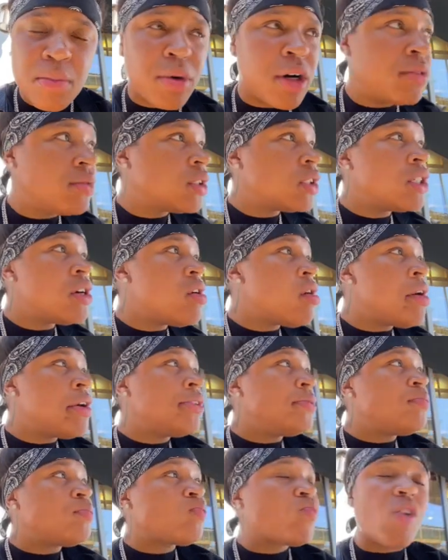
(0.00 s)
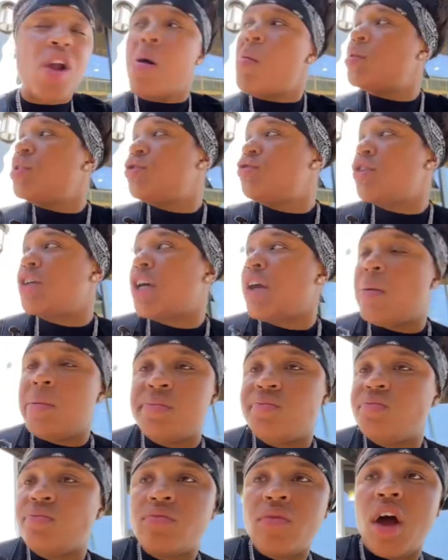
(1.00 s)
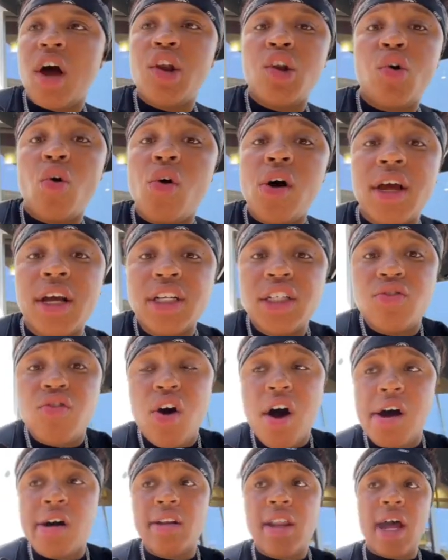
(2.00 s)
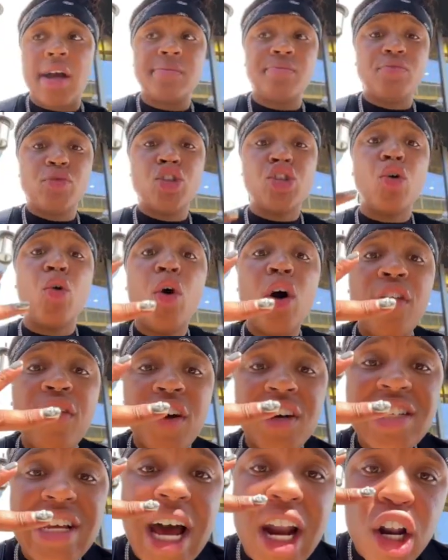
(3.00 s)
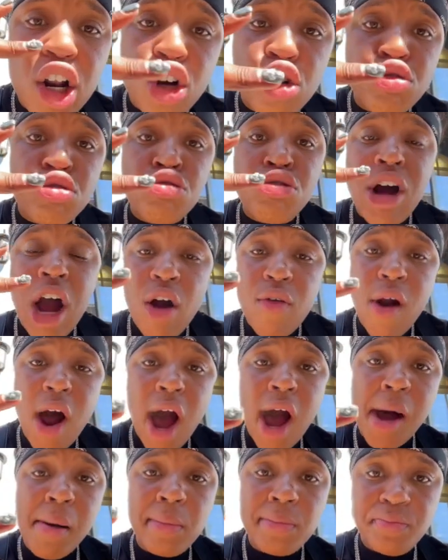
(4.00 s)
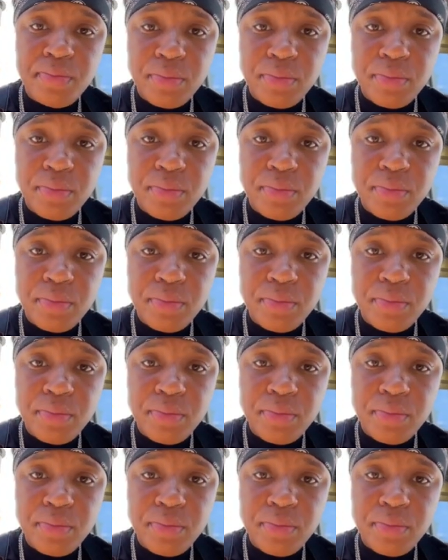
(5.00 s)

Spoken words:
But it was freaking annoying as fuck. Like, two of us out of the crew got robbed.